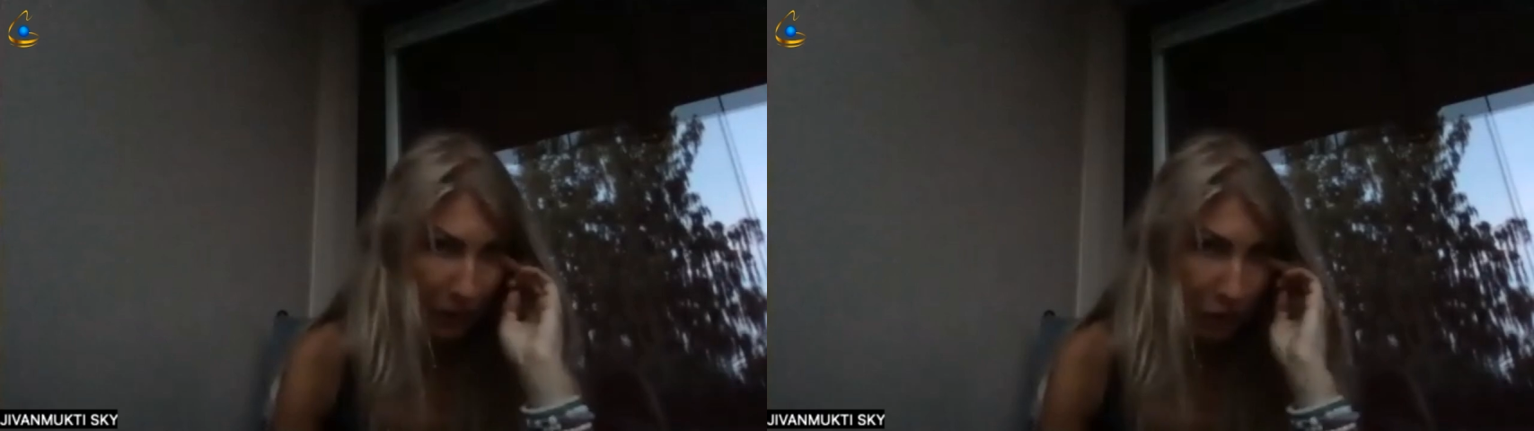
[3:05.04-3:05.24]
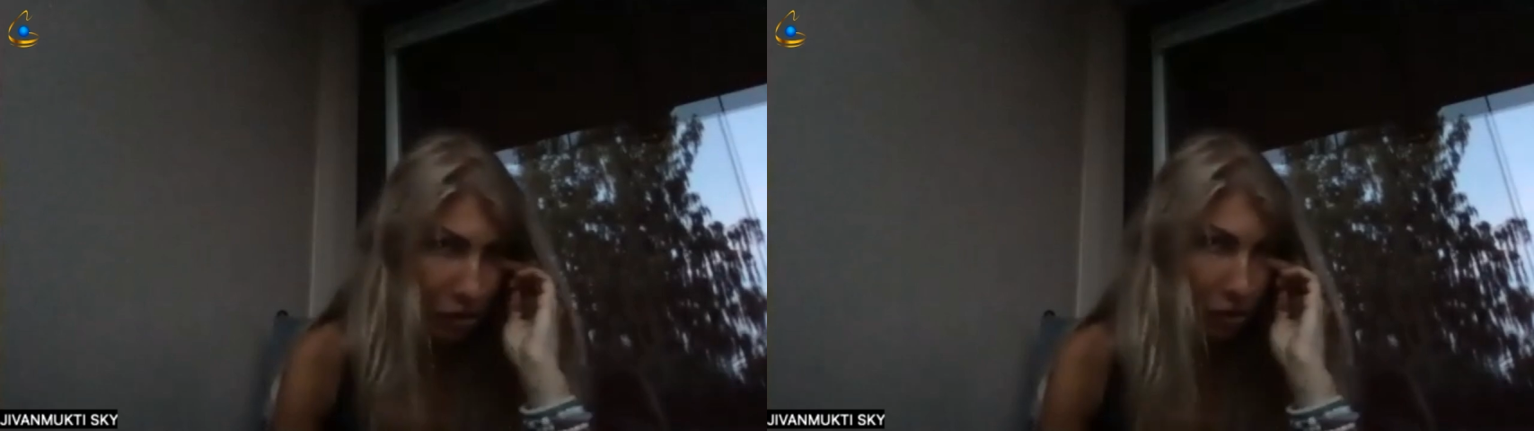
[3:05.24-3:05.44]

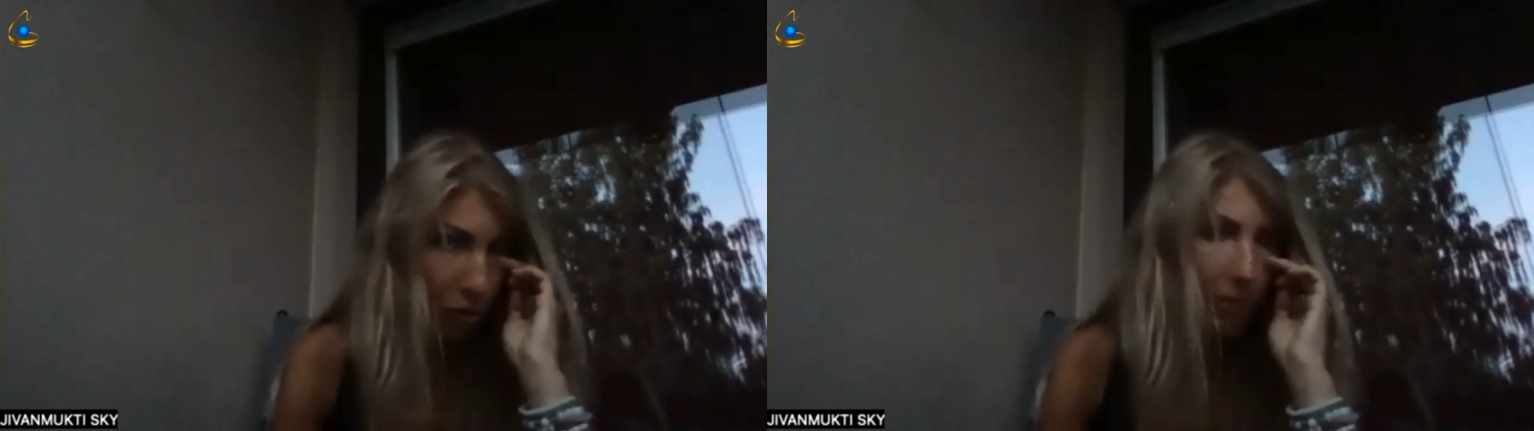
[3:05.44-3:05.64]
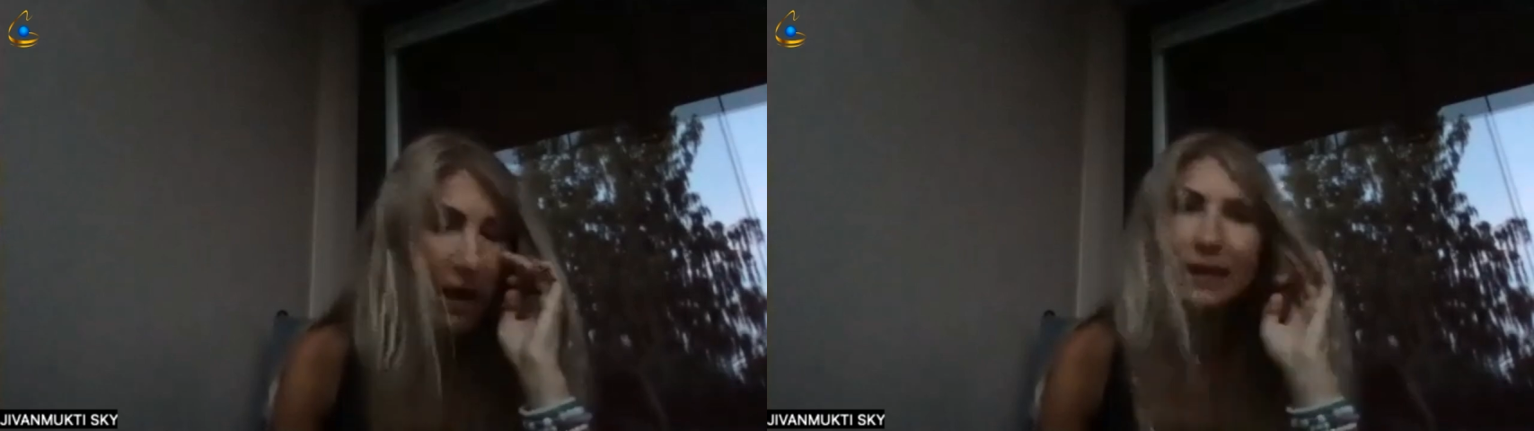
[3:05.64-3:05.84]
there's
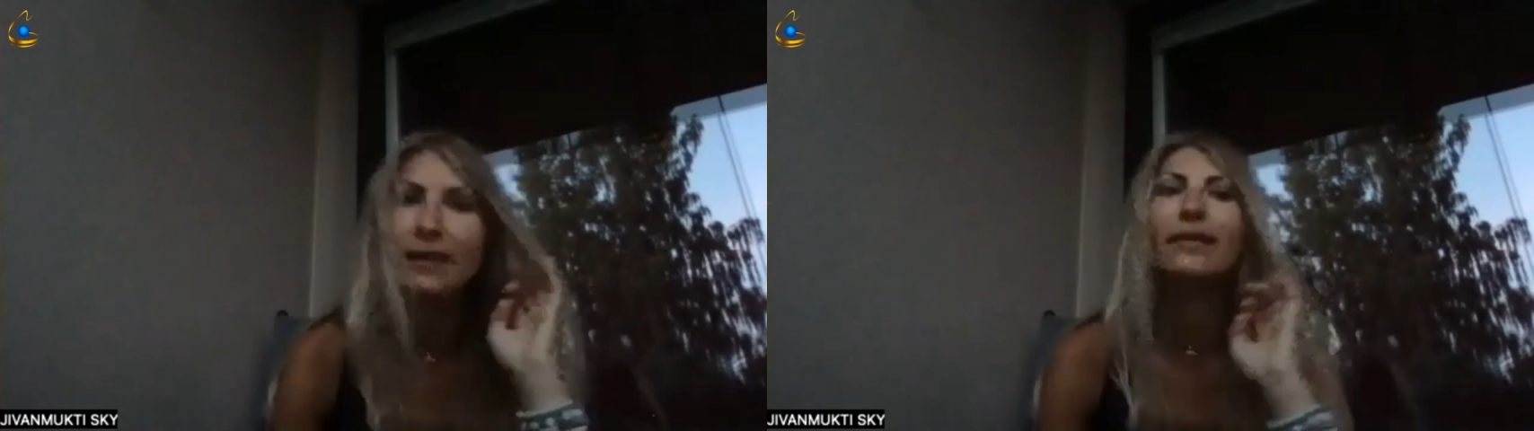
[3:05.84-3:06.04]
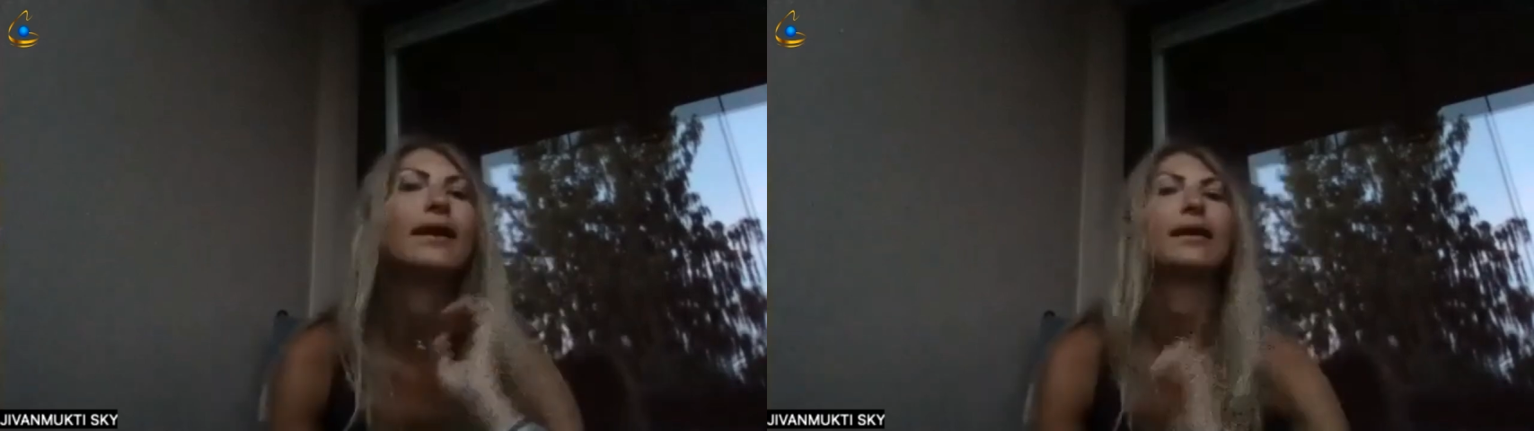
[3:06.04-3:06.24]

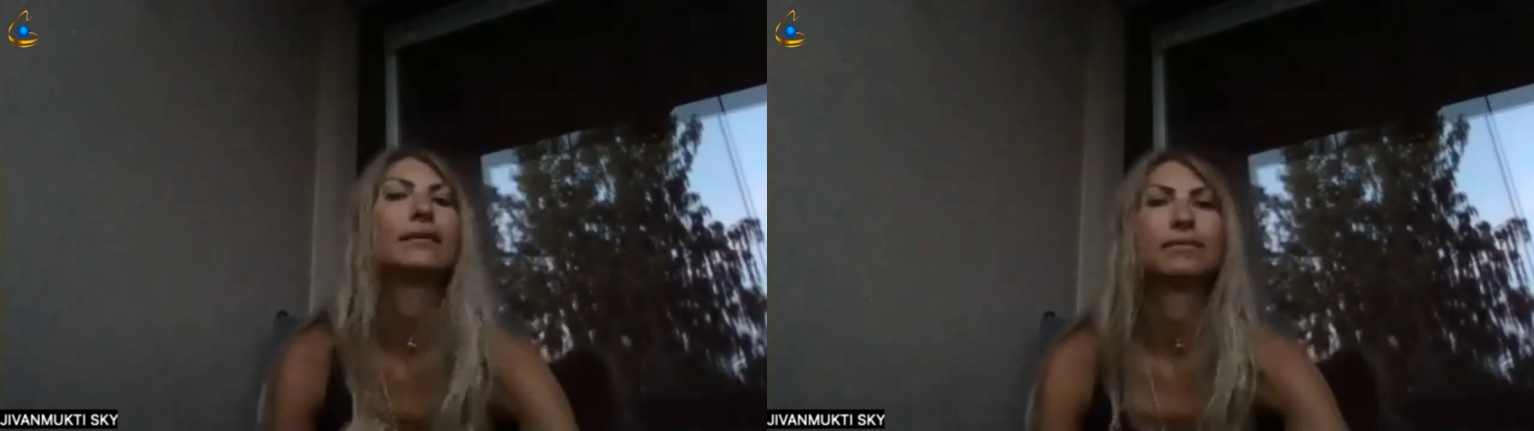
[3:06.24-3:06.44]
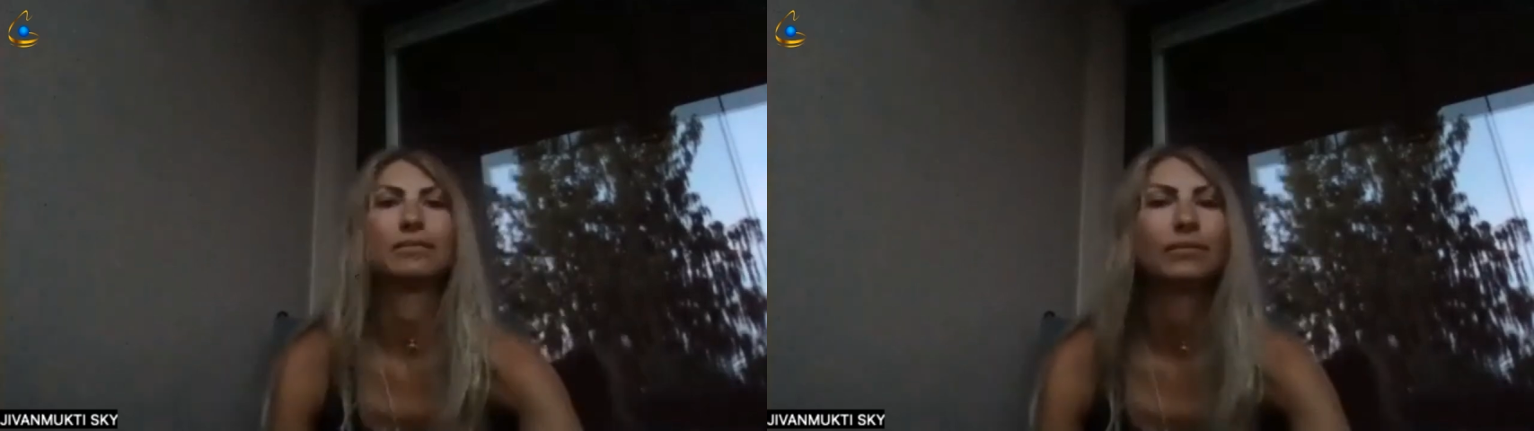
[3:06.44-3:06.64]
nobody there,
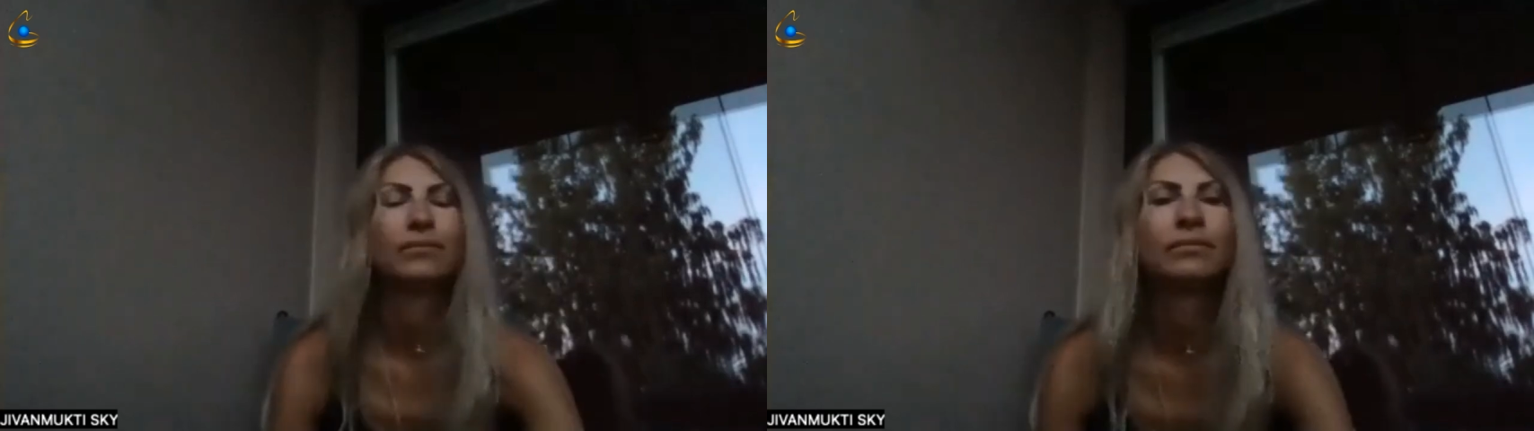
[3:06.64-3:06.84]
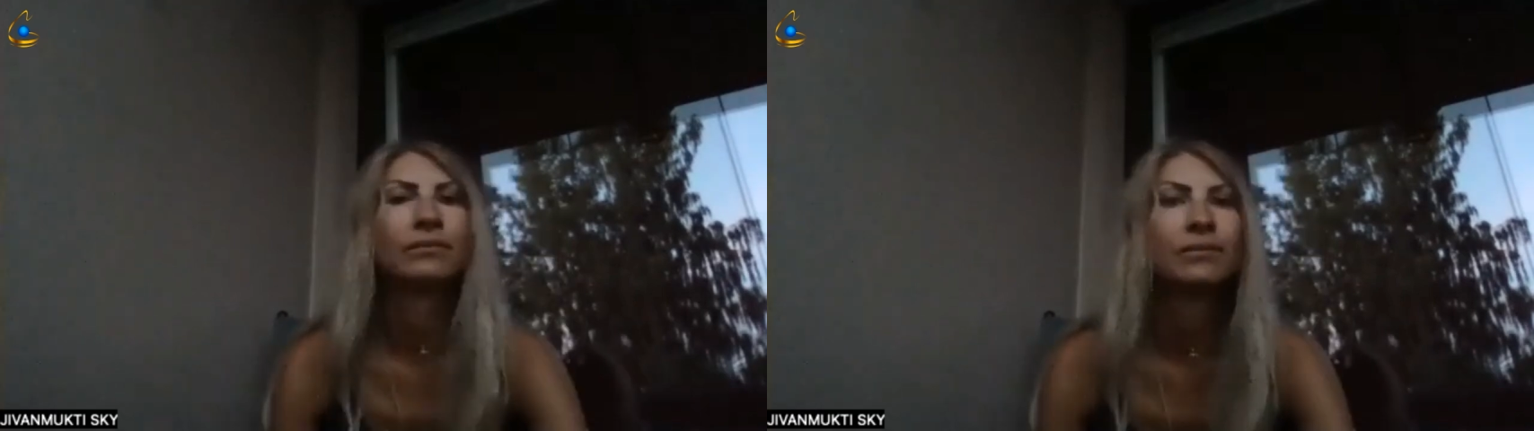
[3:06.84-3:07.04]

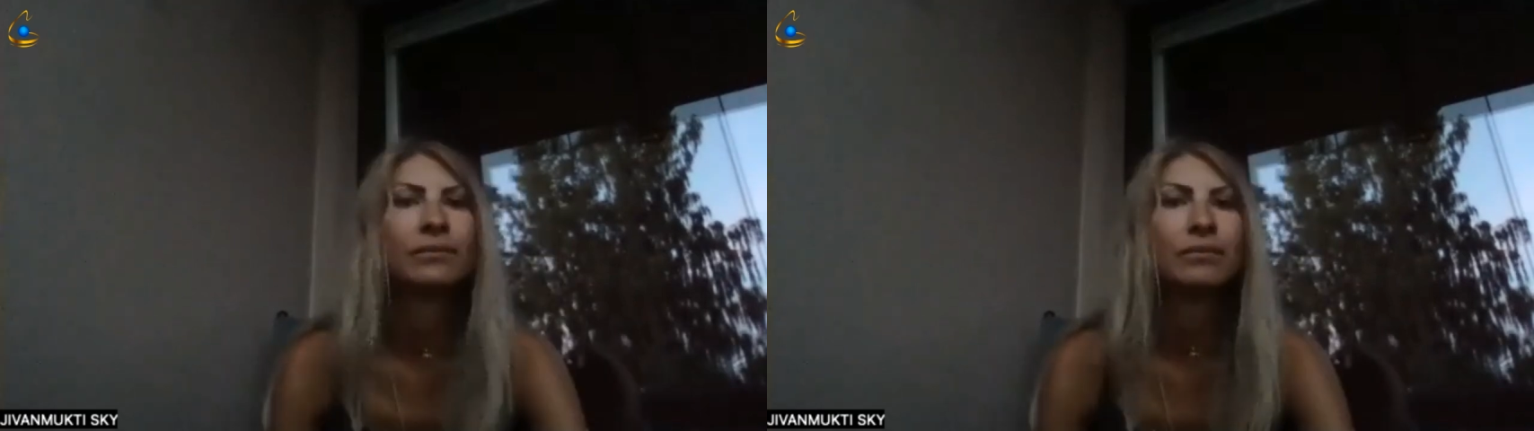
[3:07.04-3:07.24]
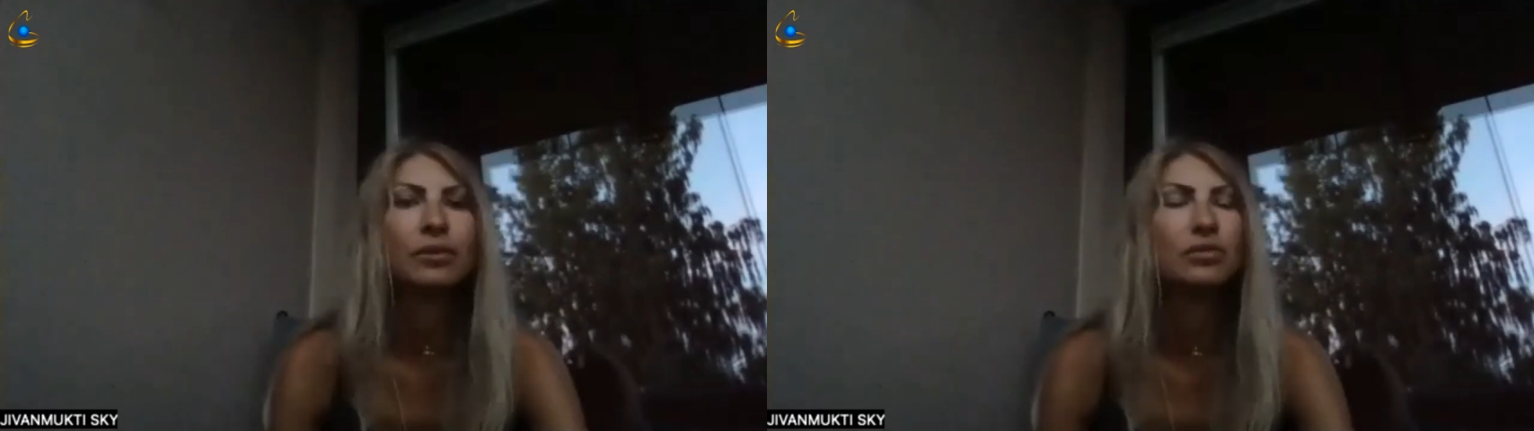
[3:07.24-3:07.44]

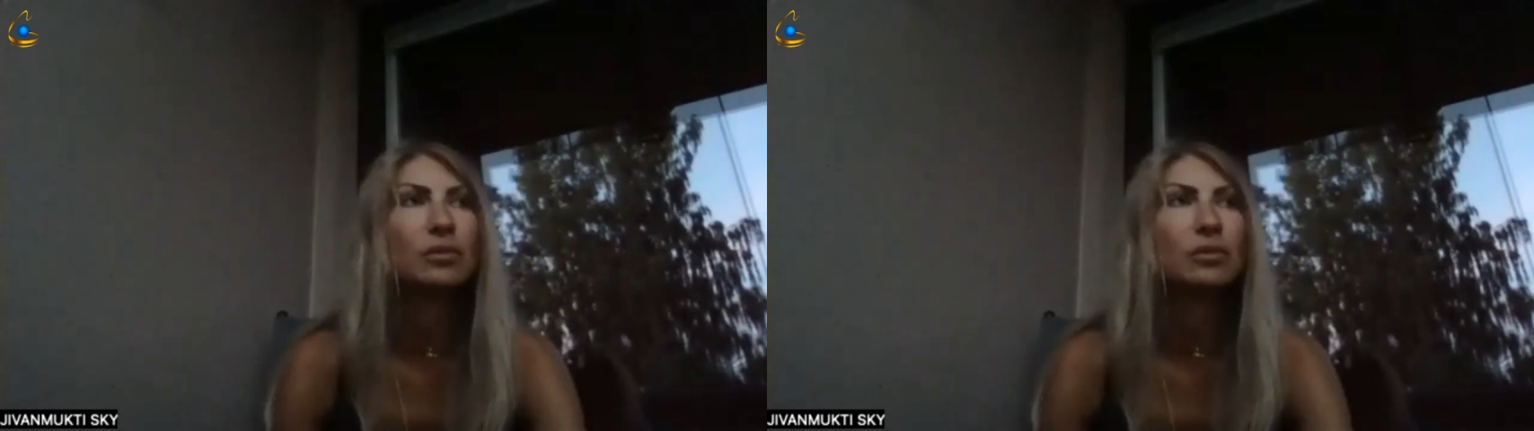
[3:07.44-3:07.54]
because